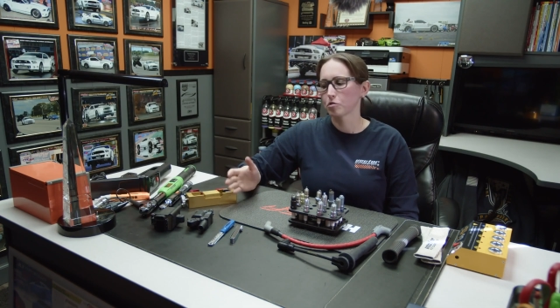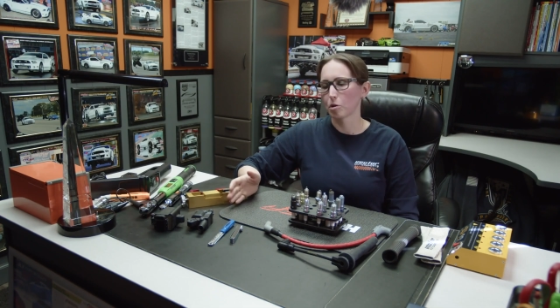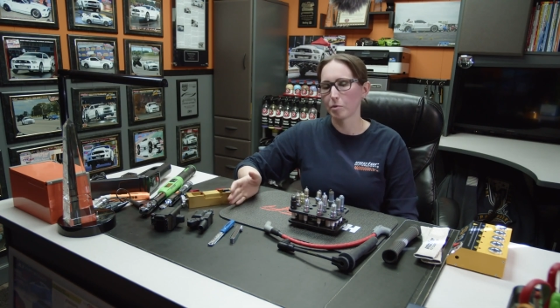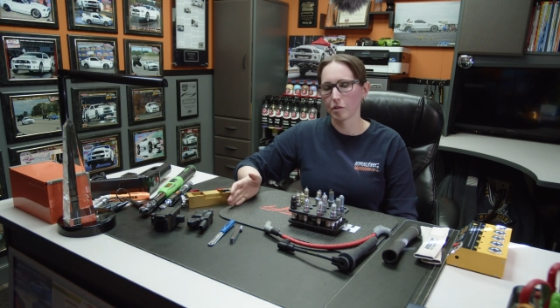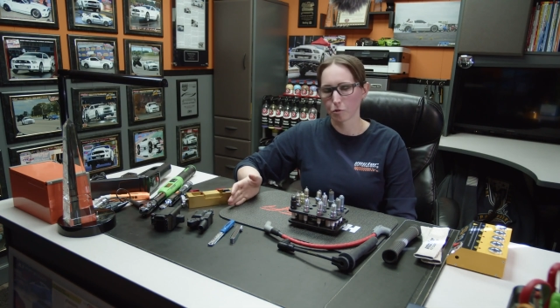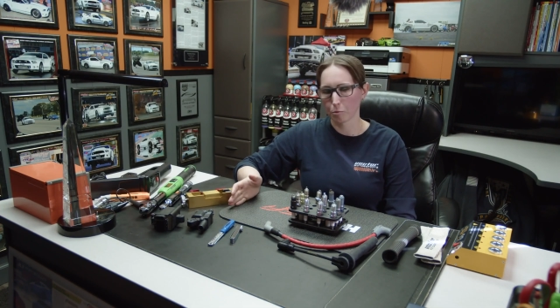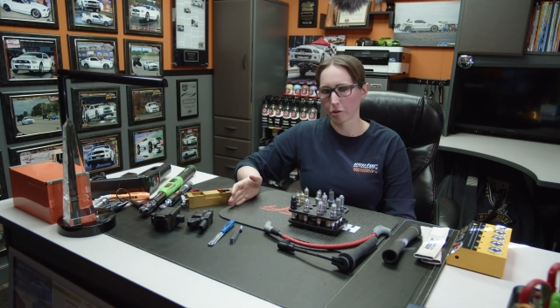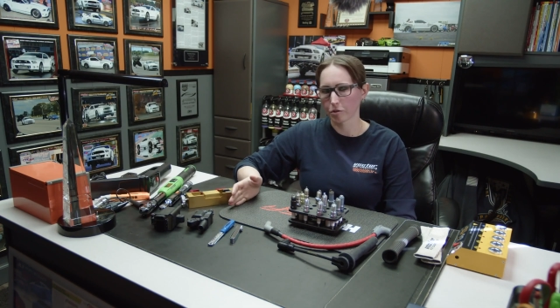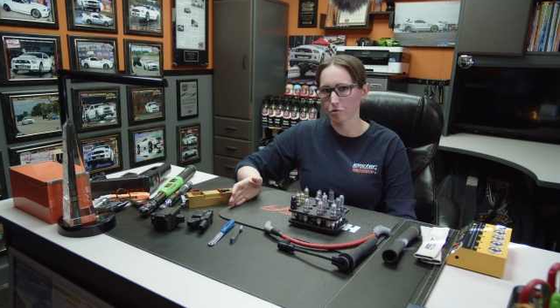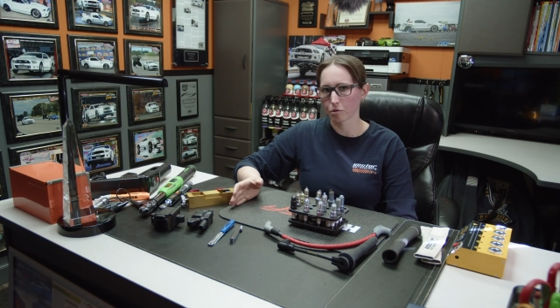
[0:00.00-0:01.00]
Some
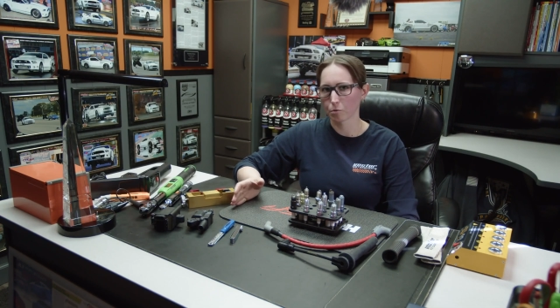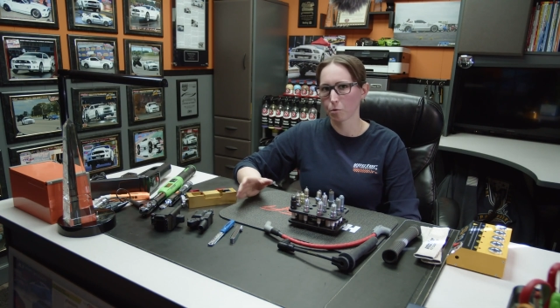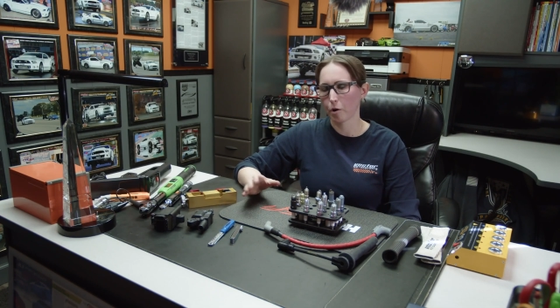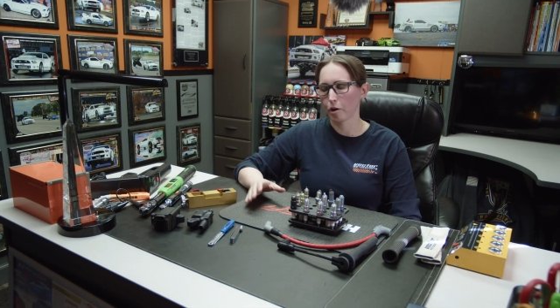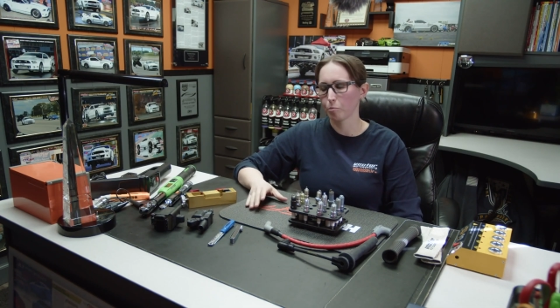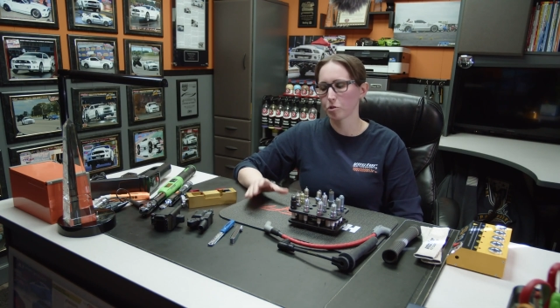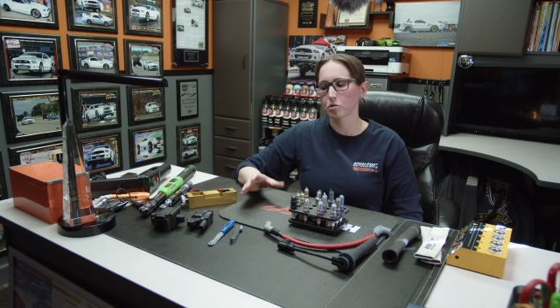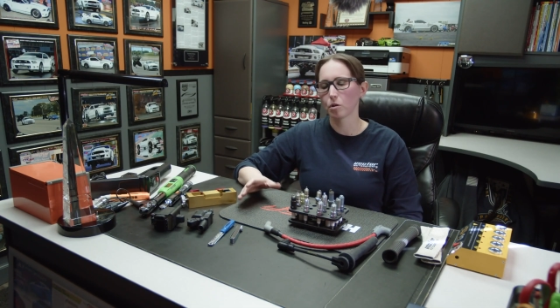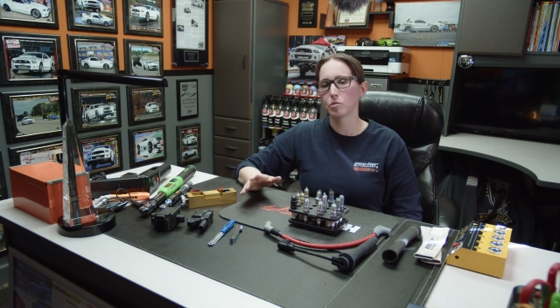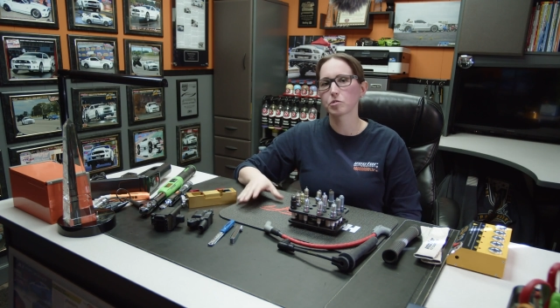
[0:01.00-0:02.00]
aftermarkets don't require it, but
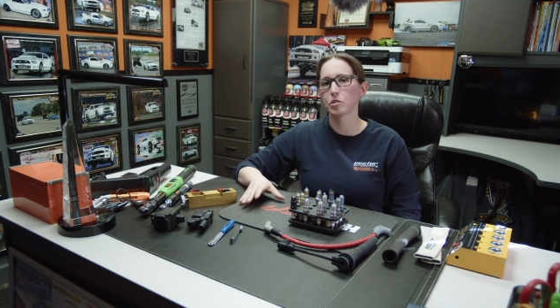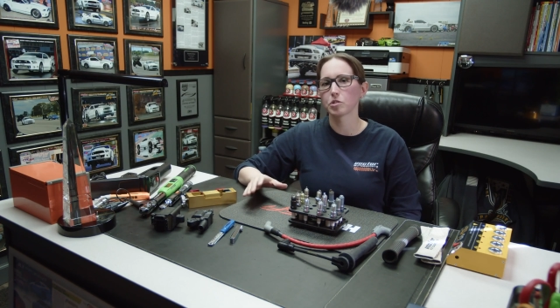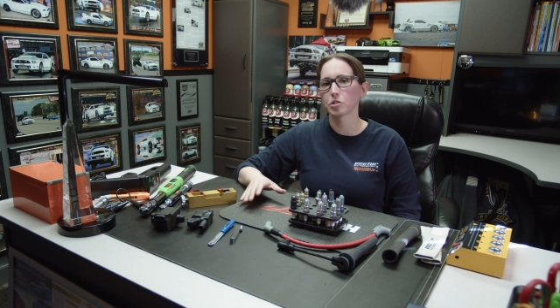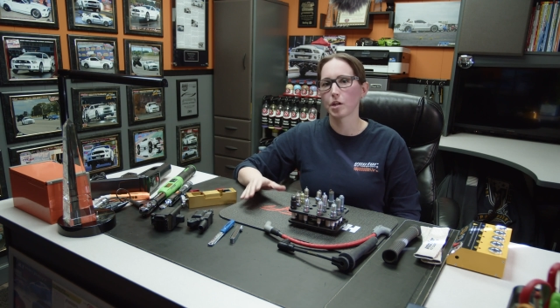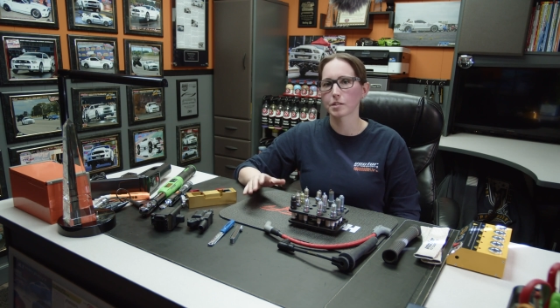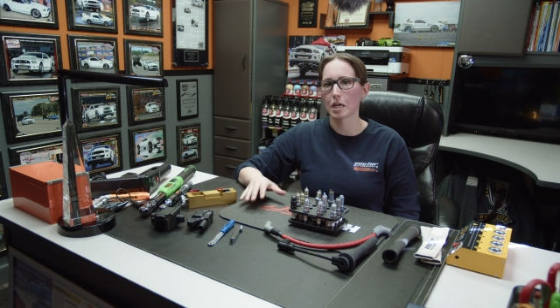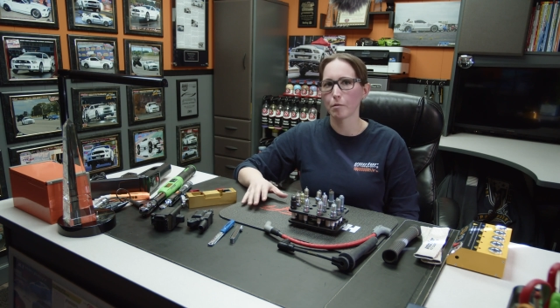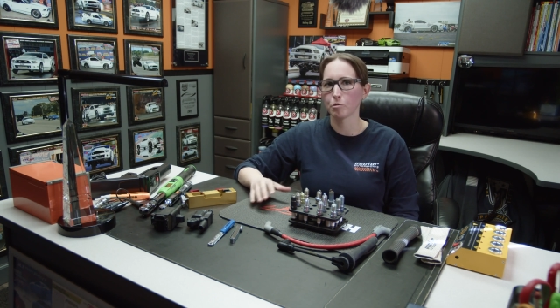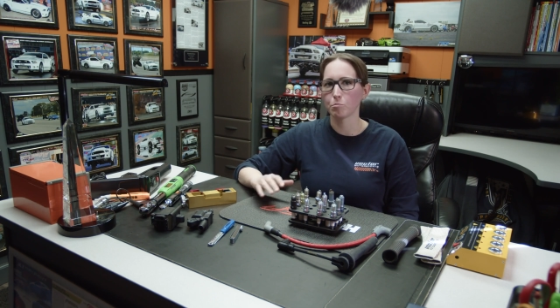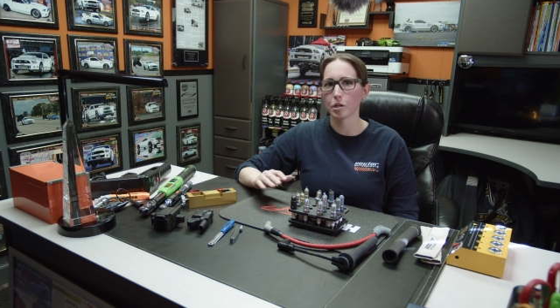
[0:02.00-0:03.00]
it's always good to check
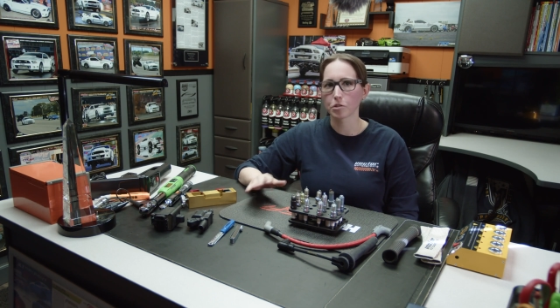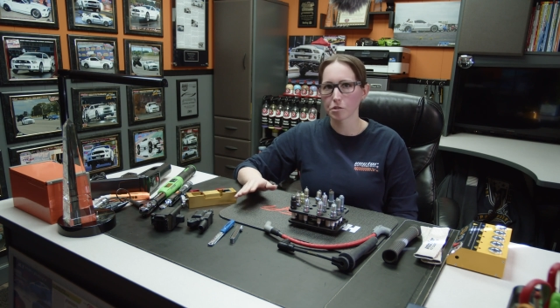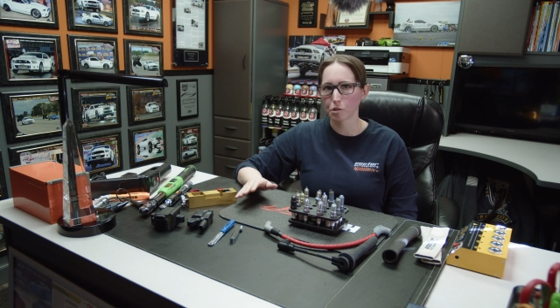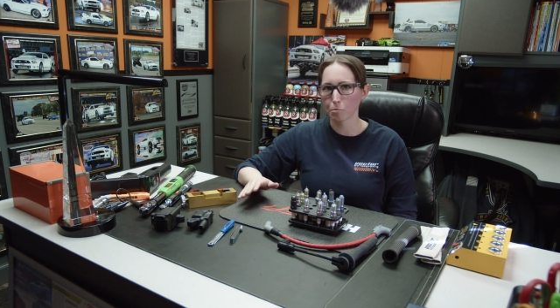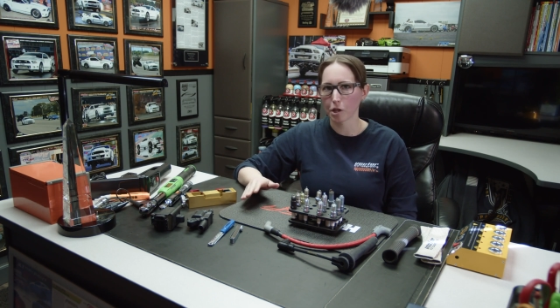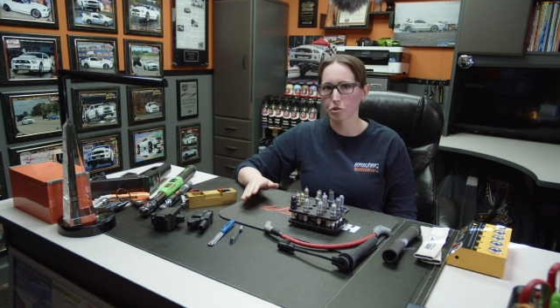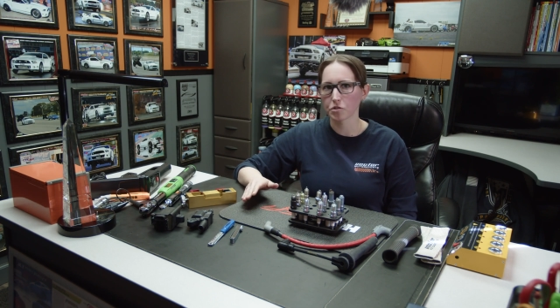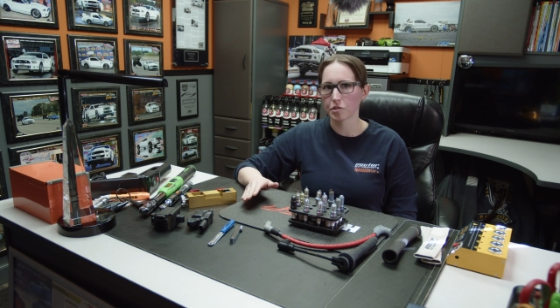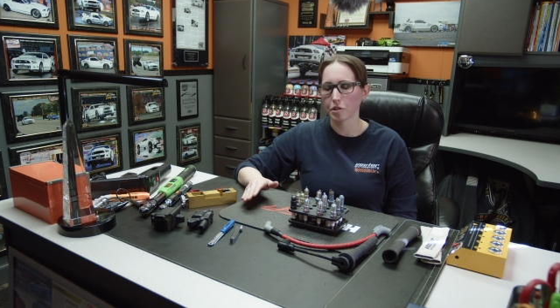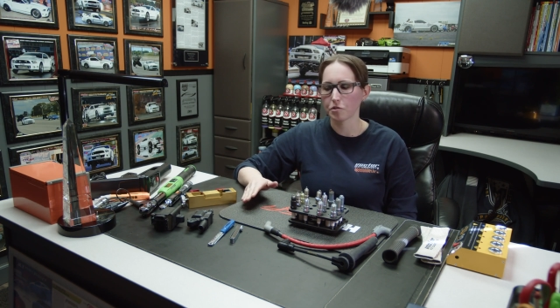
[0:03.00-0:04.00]
timing. Make sure it
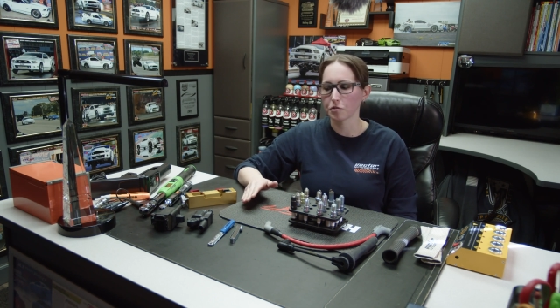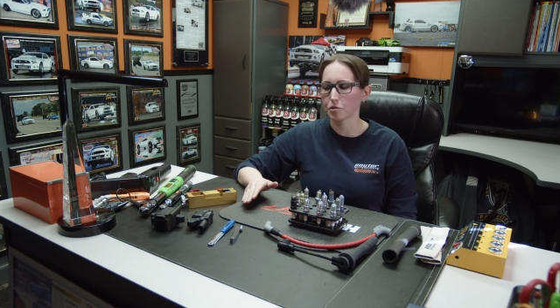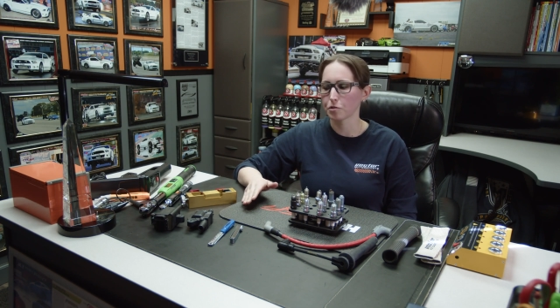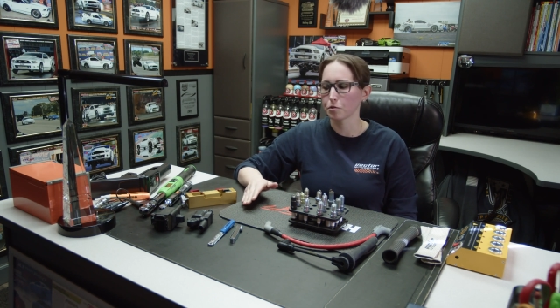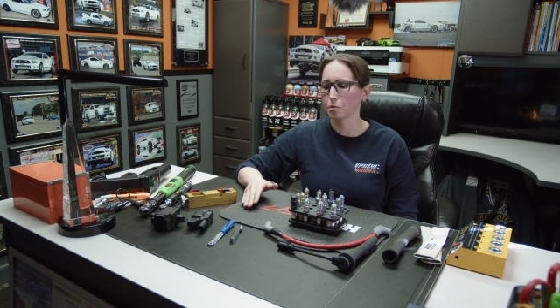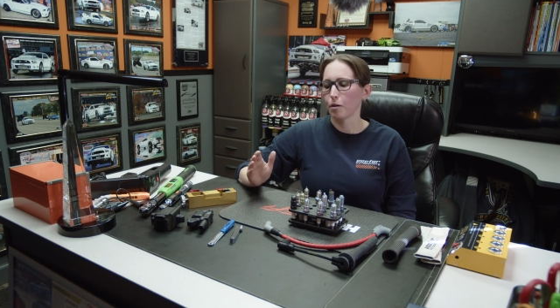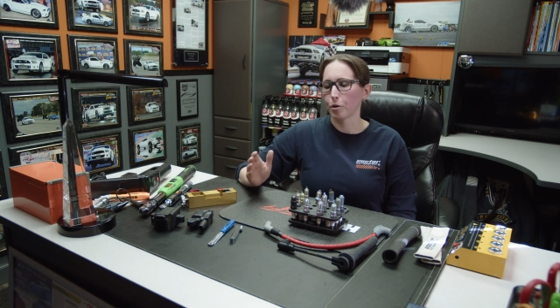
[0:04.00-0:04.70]
matches the ECU.